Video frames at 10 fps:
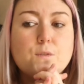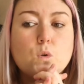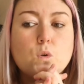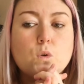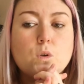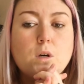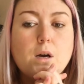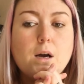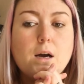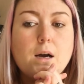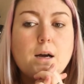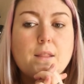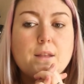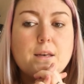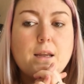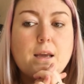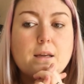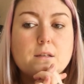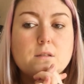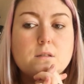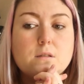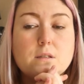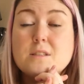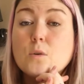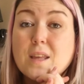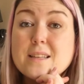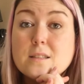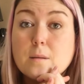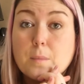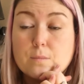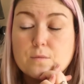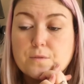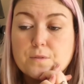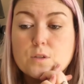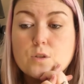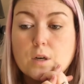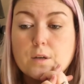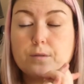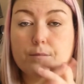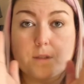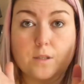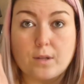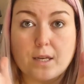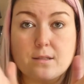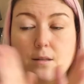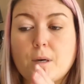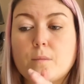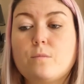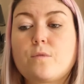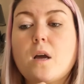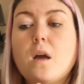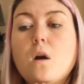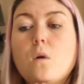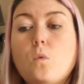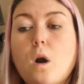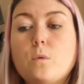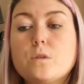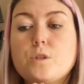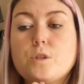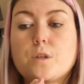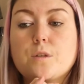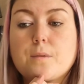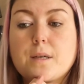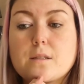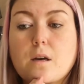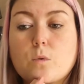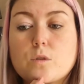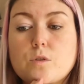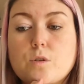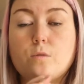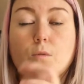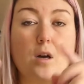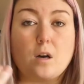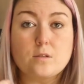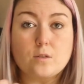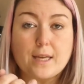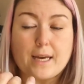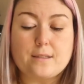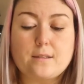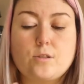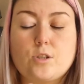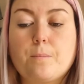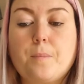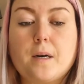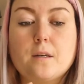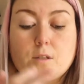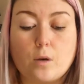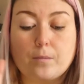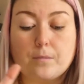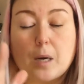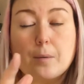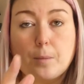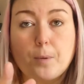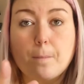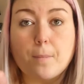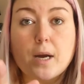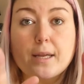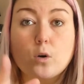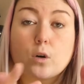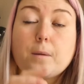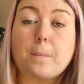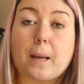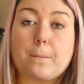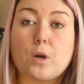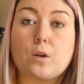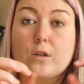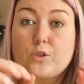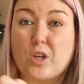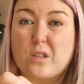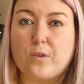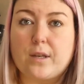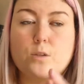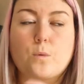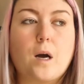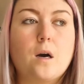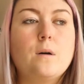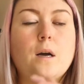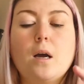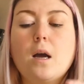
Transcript: for the next, until the end of the month. So until the end of the month, what I want to do is I want to cast on Casey's jumper. So I'm going to put mine on the back burner just for a little while.